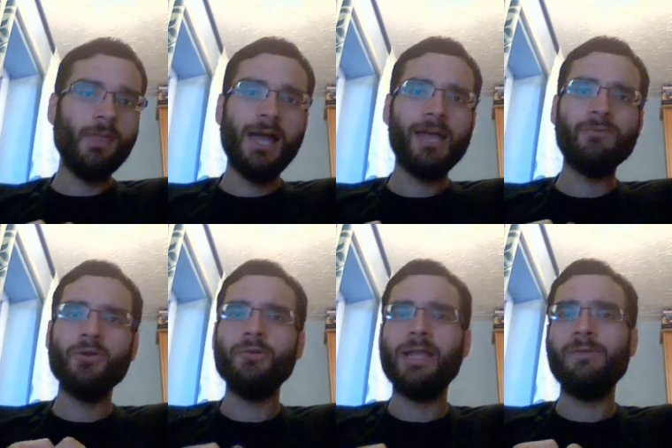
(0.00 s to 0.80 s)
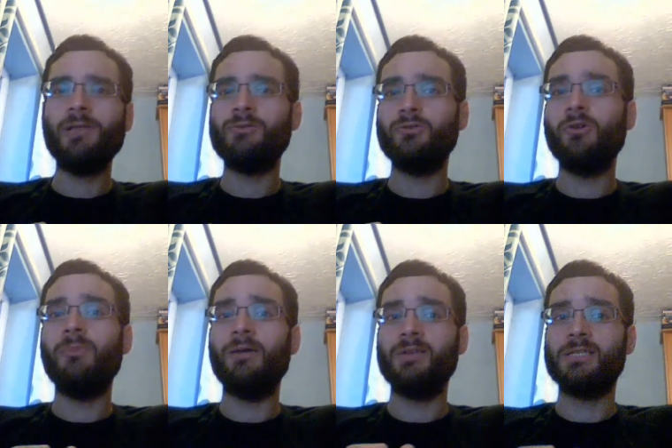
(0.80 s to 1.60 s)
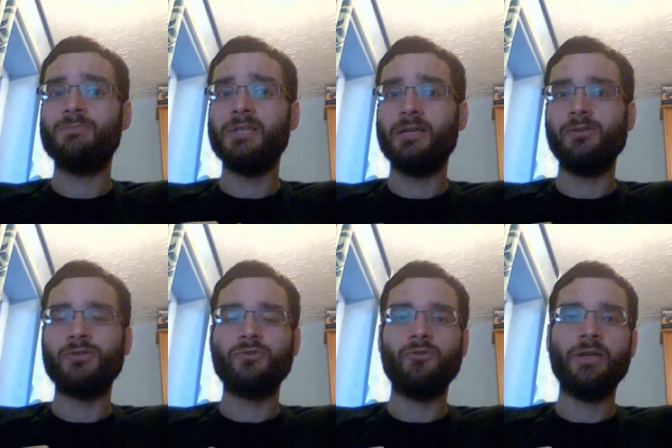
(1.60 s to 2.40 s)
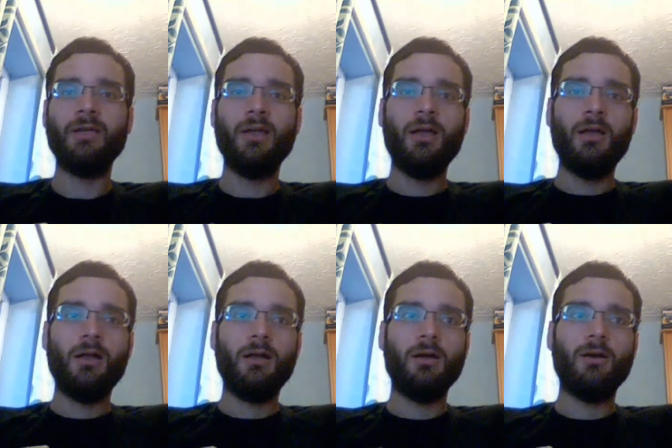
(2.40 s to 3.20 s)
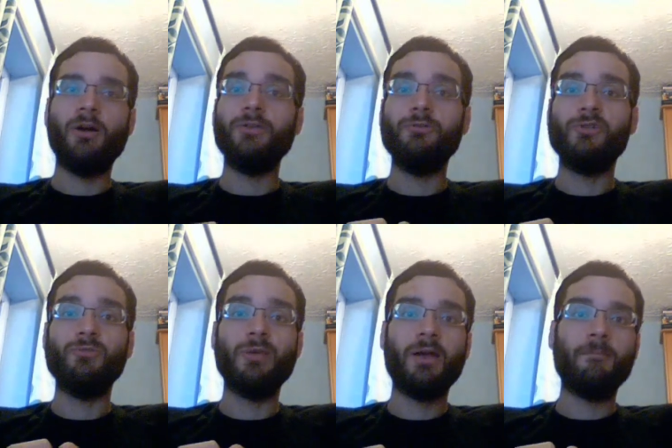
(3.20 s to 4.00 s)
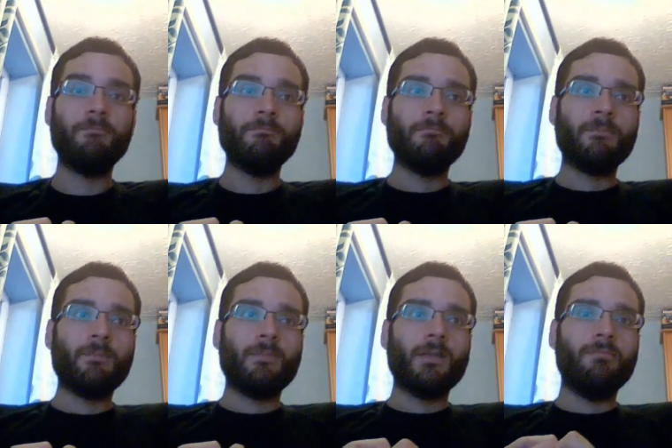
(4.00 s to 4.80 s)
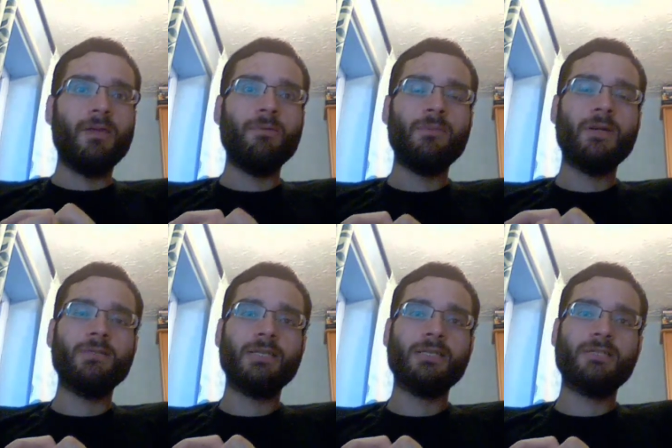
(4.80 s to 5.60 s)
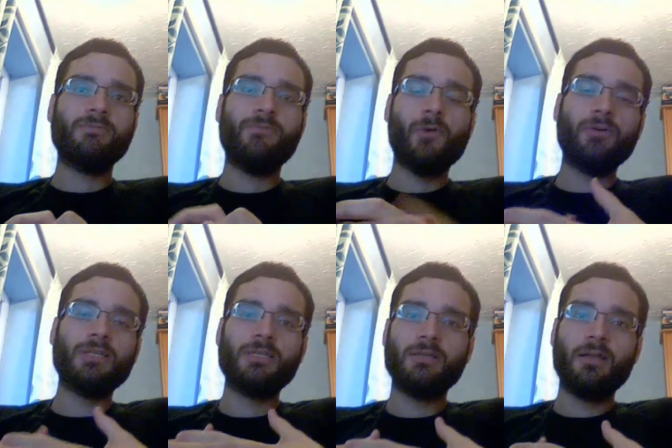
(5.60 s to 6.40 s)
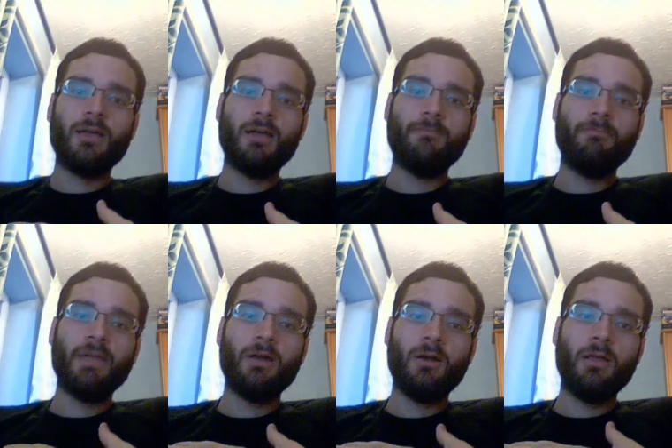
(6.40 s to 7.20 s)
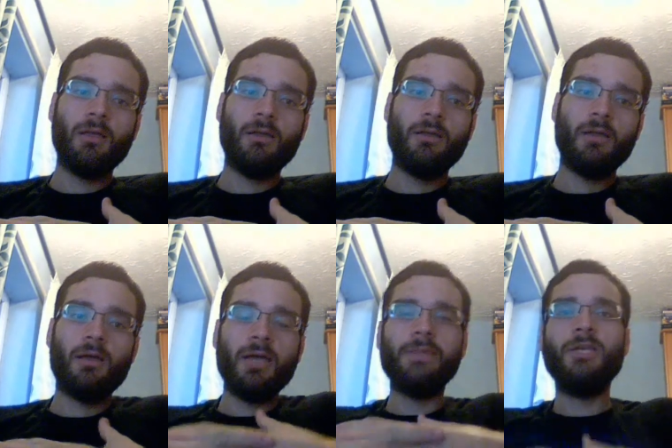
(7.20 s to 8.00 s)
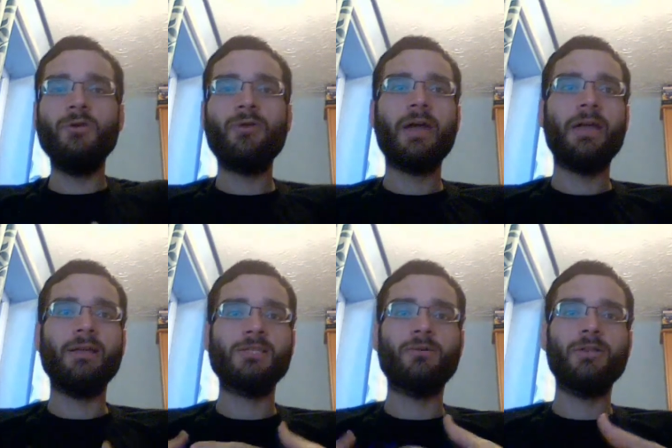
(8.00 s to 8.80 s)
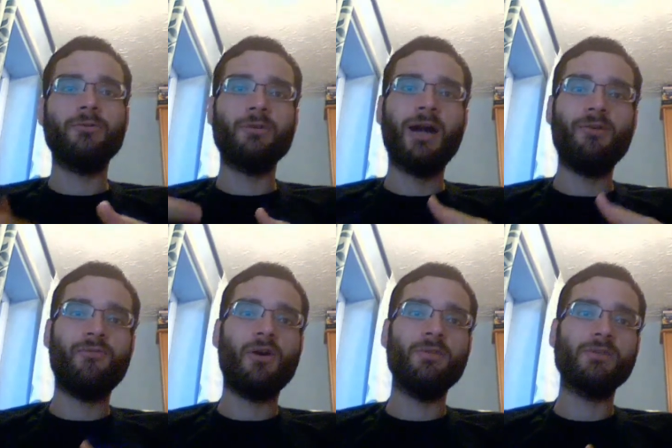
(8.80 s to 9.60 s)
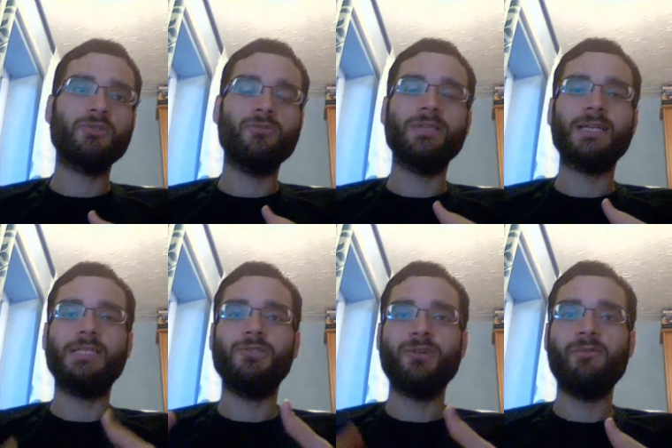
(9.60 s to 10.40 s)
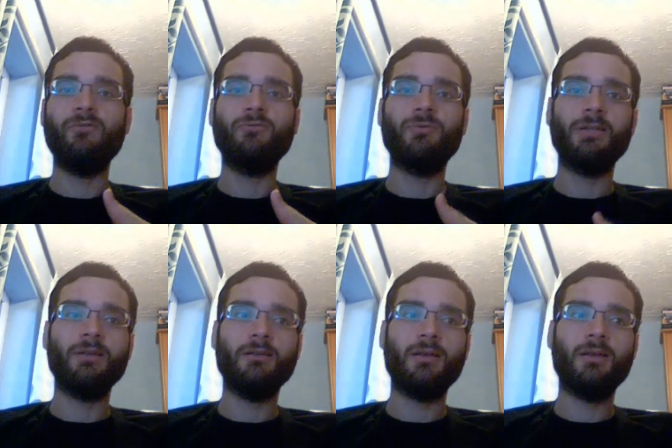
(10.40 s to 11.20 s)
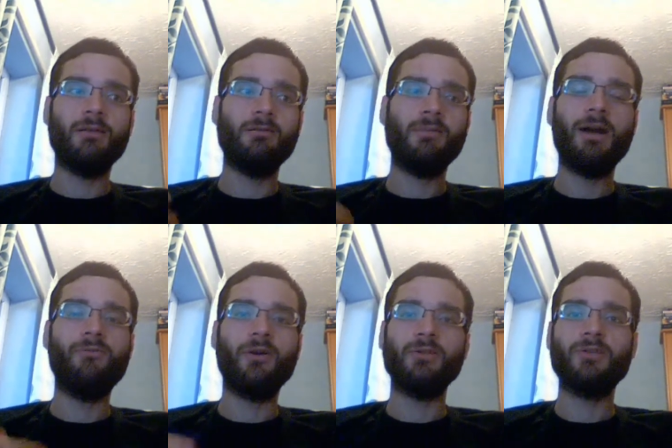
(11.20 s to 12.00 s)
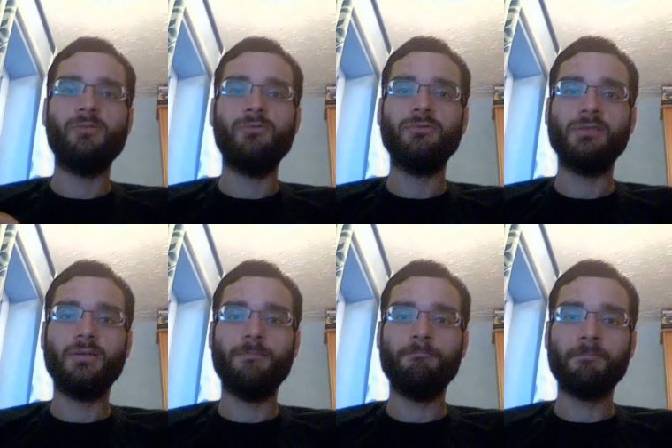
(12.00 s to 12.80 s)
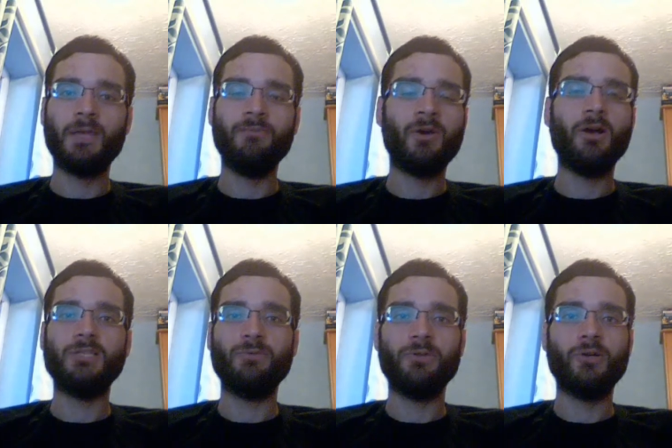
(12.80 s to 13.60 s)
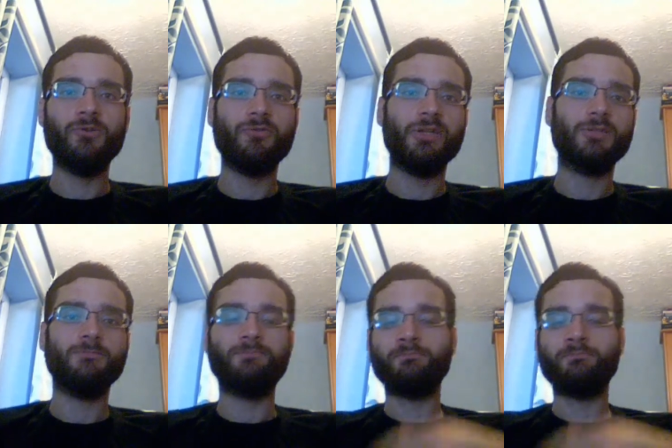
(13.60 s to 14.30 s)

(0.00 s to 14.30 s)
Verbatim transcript: I haven't heard anyone else talk about this particular story uh, on YouTube yet, maybe because it's focused um, uh, in the UK, and so I don't know how far the story has actually travelled when it, uh, how far it's travelled in regards to other countries,